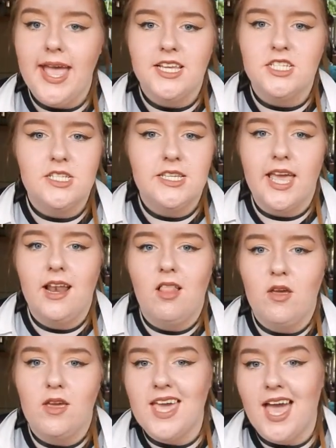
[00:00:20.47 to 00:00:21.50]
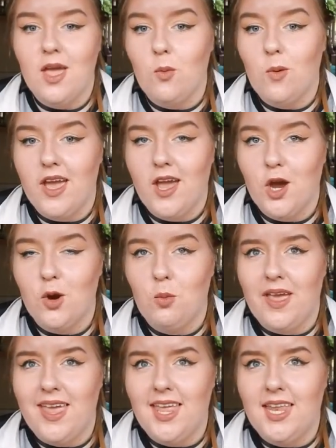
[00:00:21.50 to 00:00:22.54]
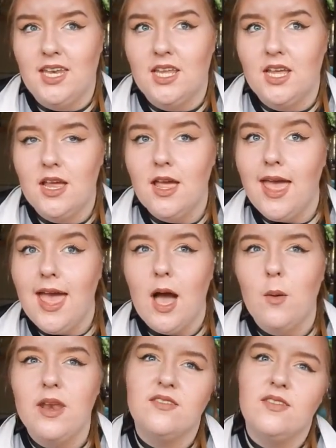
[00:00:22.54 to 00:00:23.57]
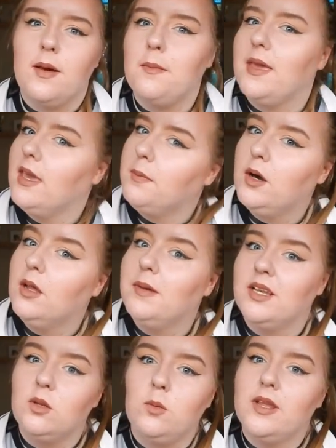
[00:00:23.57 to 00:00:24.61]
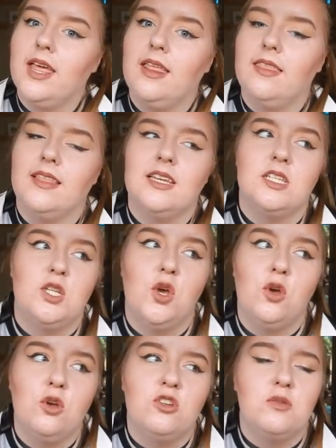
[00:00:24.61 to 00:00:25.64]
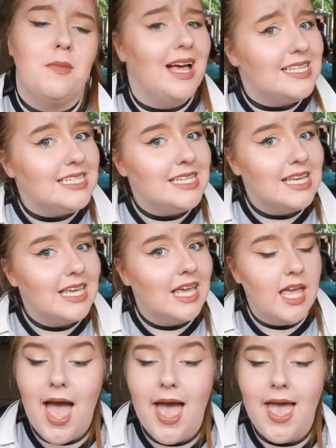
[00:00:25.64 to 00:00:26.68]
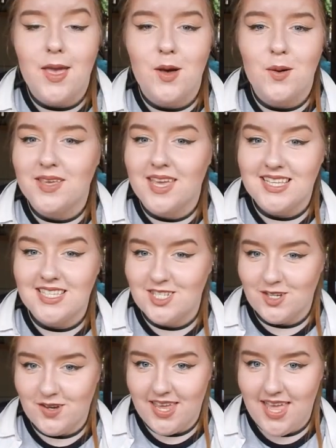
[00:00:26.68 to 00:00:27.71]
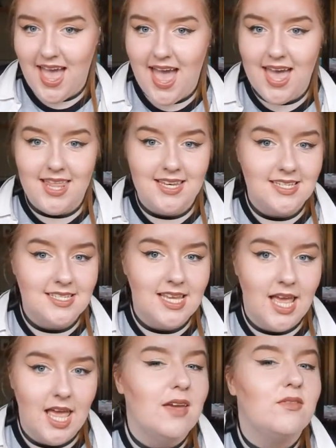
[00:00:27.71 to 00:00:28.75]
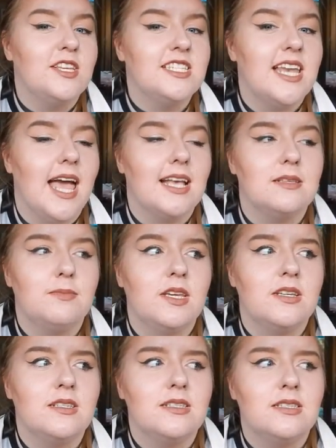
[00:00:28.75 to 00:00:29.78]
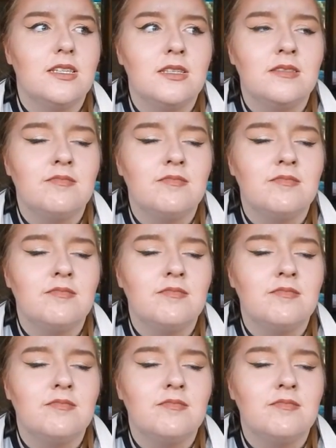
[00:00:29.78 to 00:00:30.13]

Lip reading: It's just the kind of look I wear when I want to have a bit of makeup on but I don't want anything too dramatic. I hope you guys enjoy and a few snacks because